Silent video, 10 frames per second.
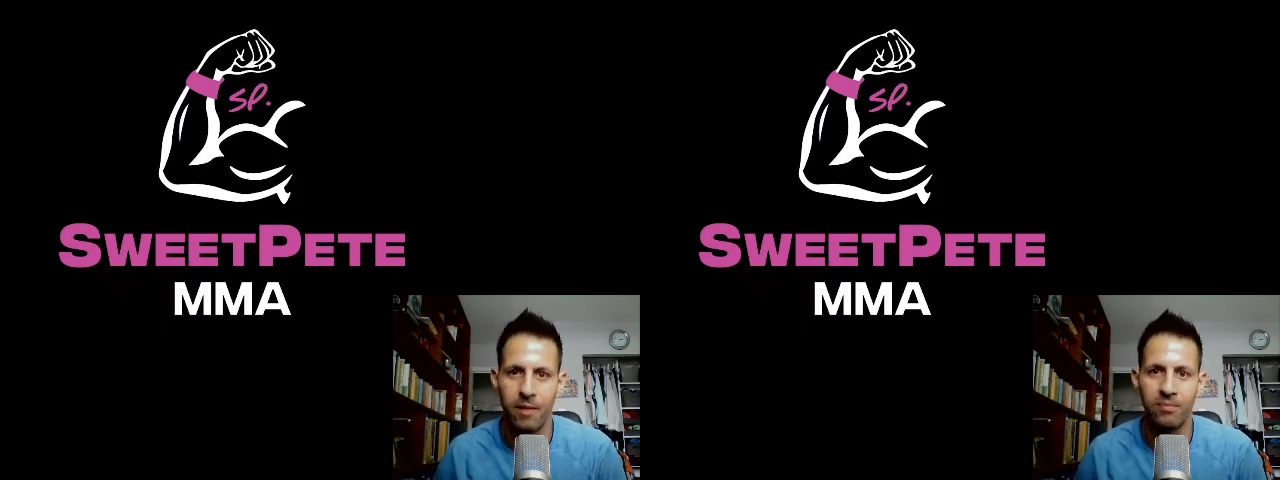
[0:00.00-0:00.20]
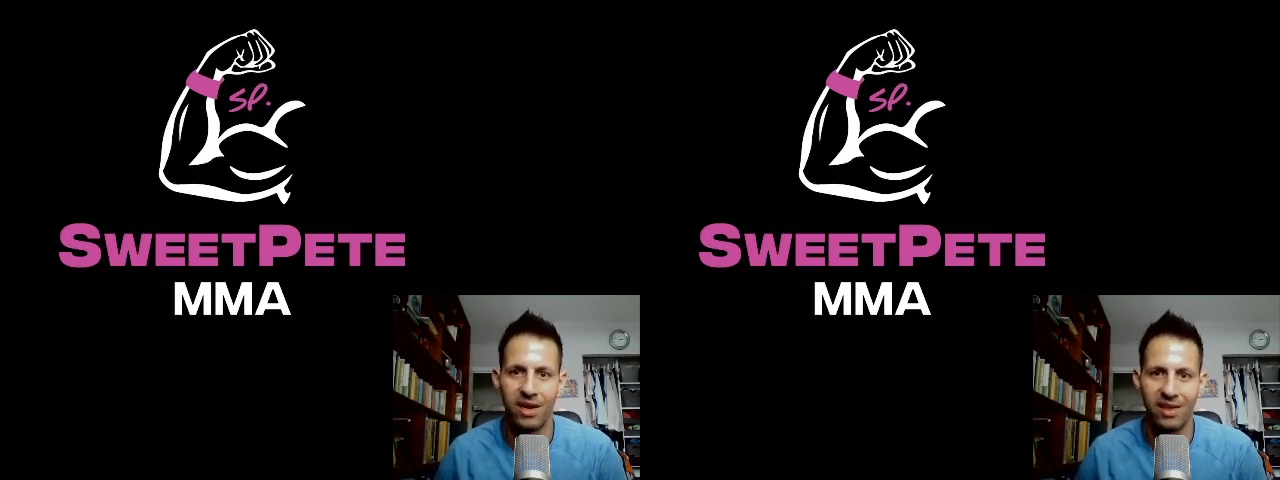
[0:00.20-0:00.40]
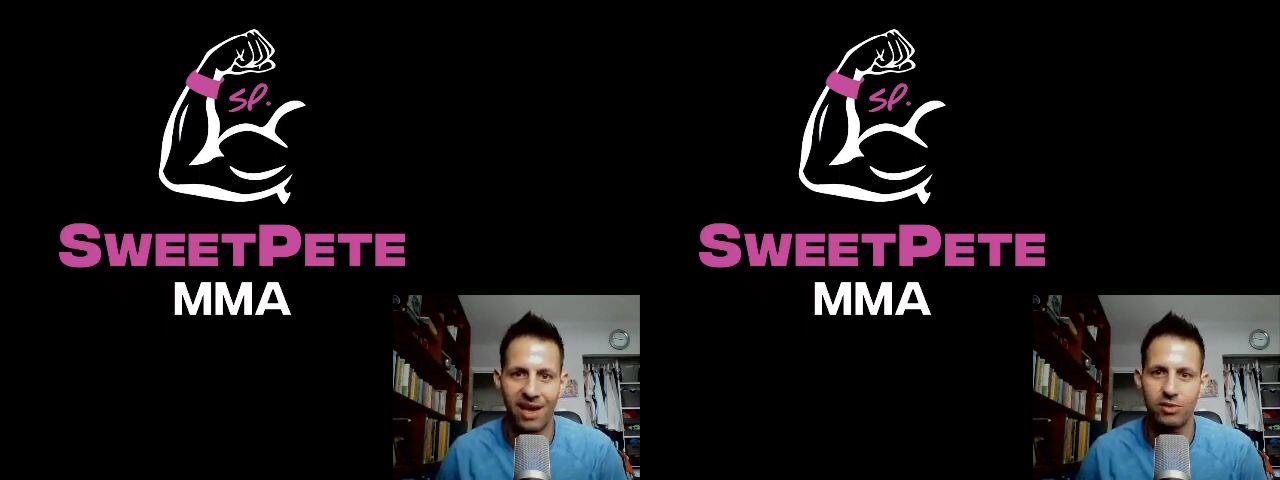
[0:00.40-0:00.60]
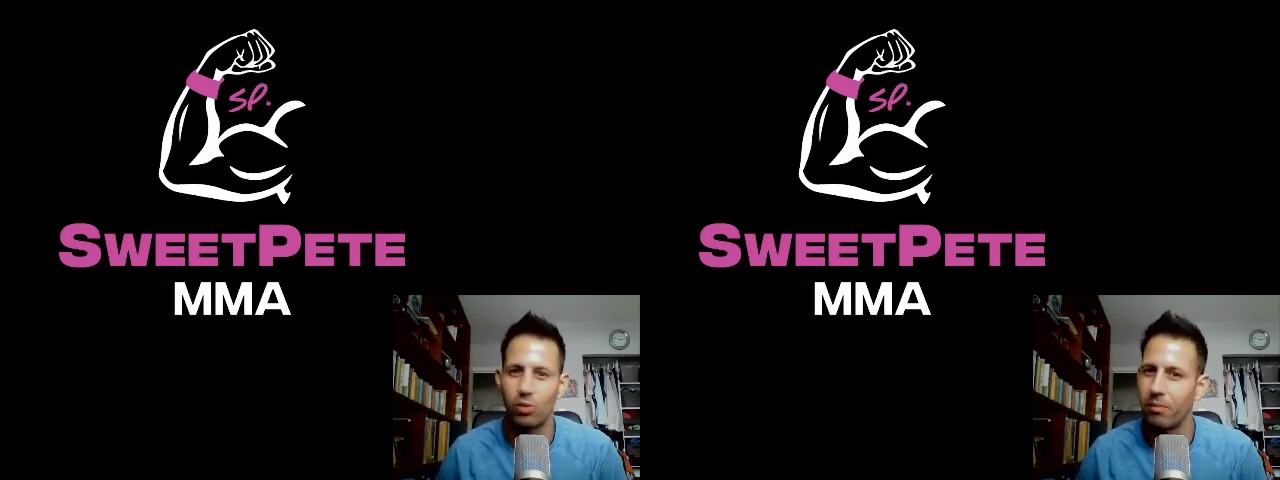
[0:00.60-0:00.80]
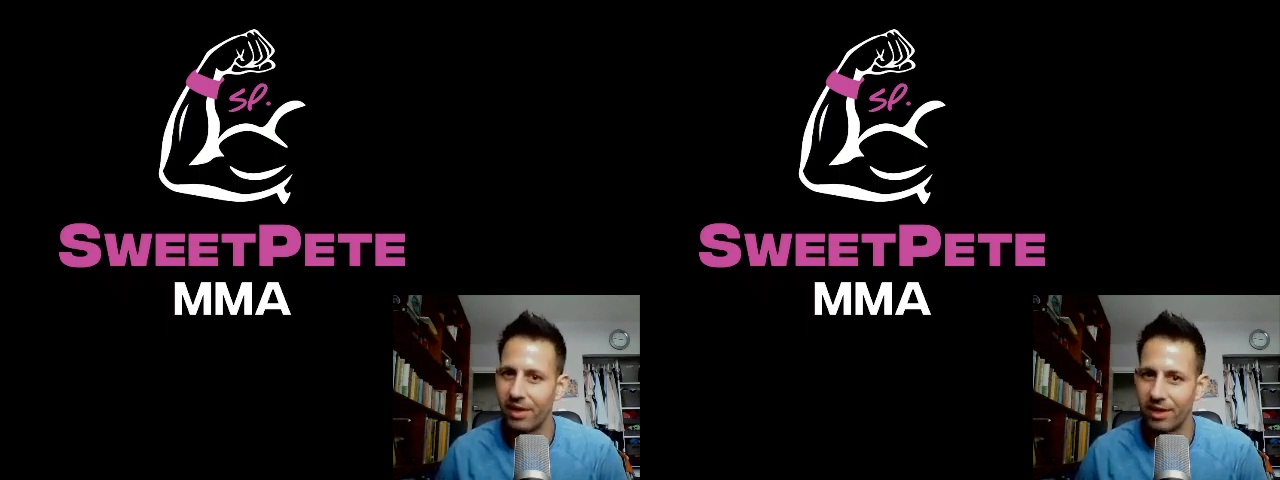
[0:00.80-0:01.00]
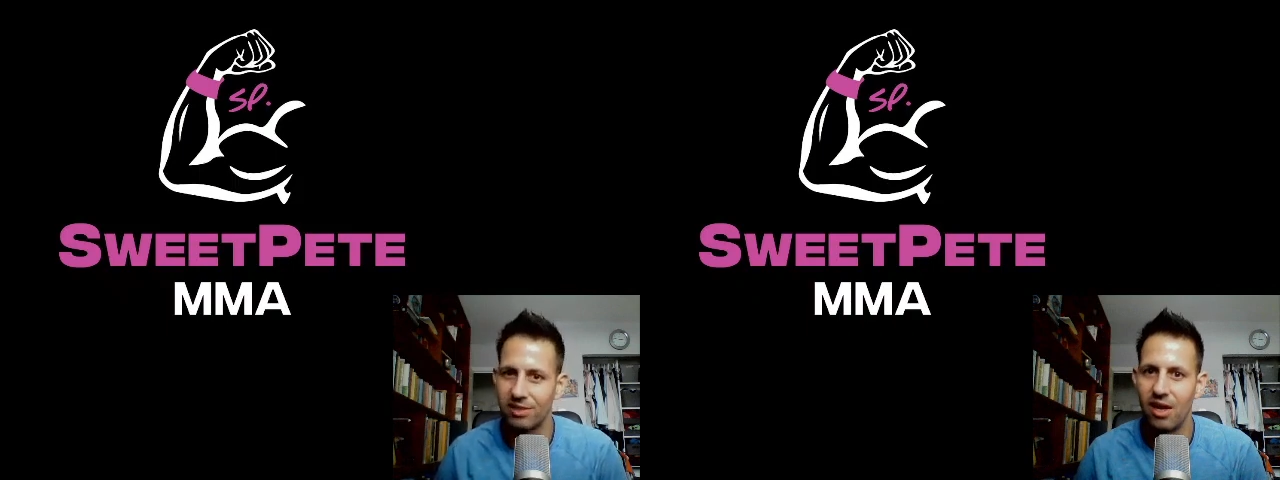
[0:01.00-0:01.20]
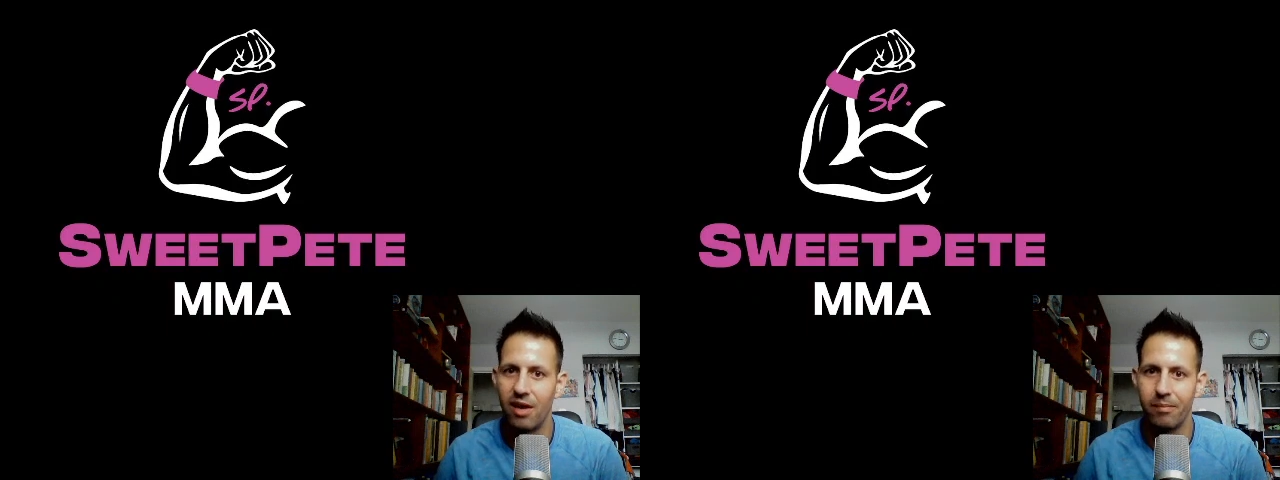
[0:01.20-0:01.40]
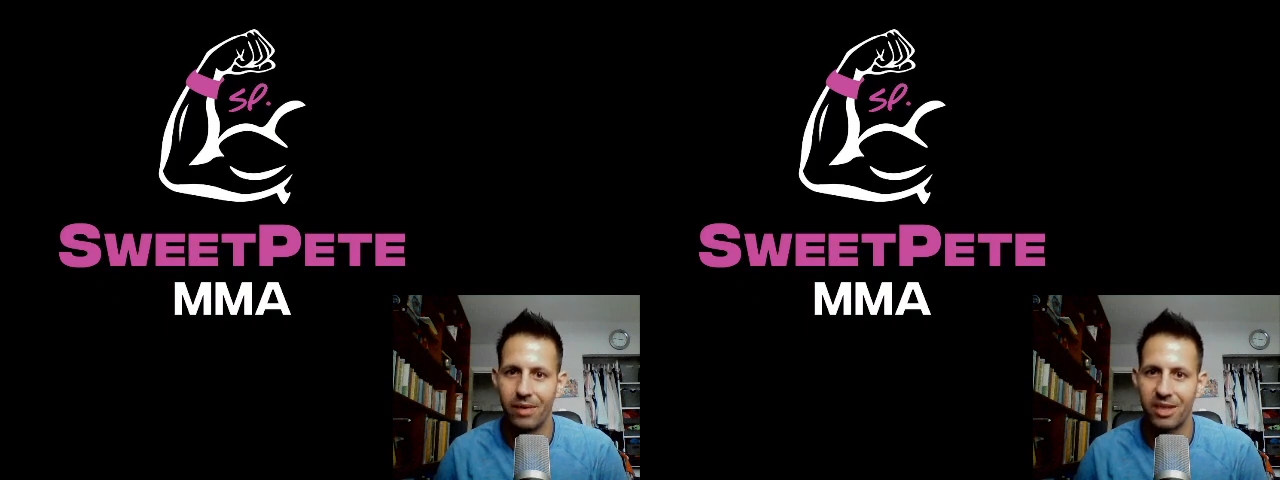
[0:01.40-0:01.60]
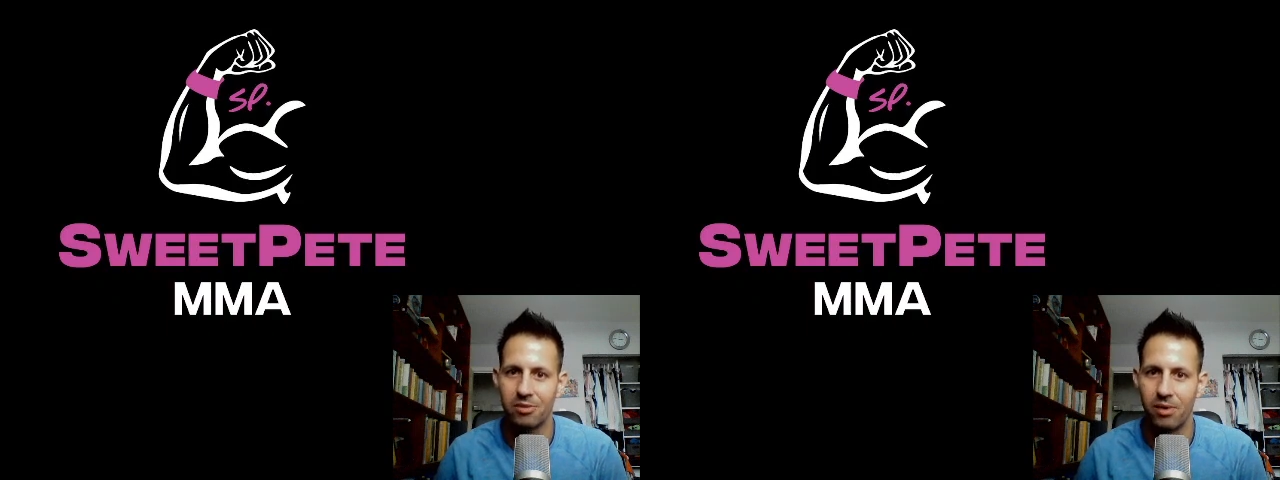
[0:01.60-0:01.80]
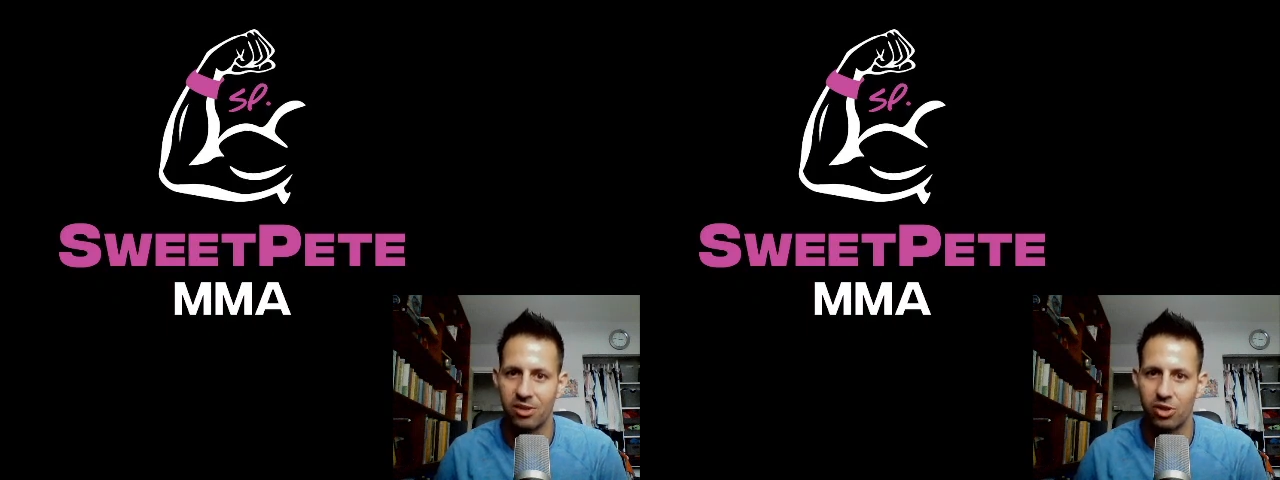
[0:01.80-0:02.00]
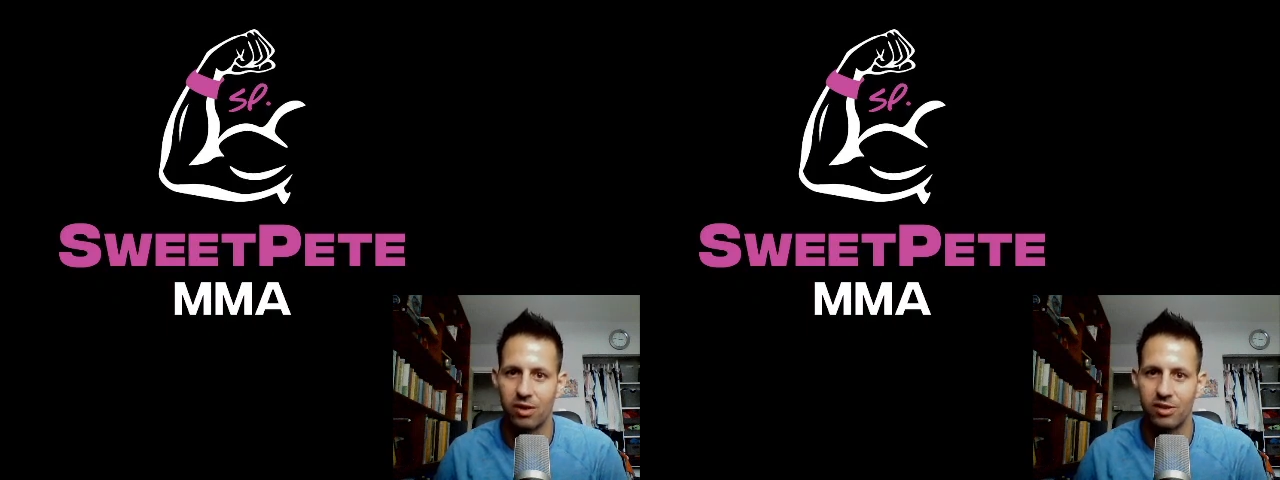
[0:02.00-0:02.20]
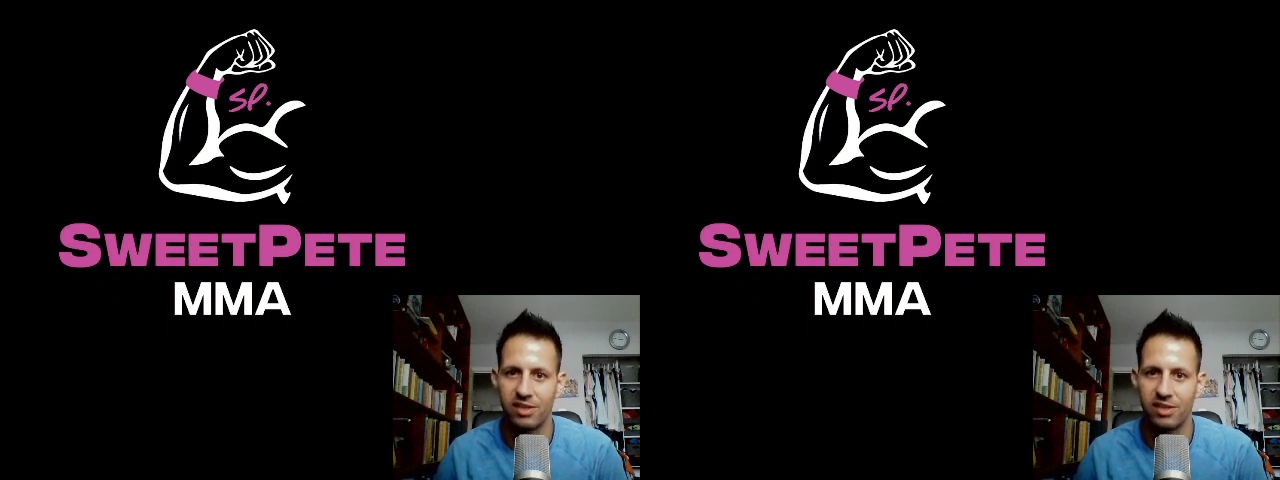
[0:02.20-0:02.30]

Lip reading: and that's what makes mixed martial arts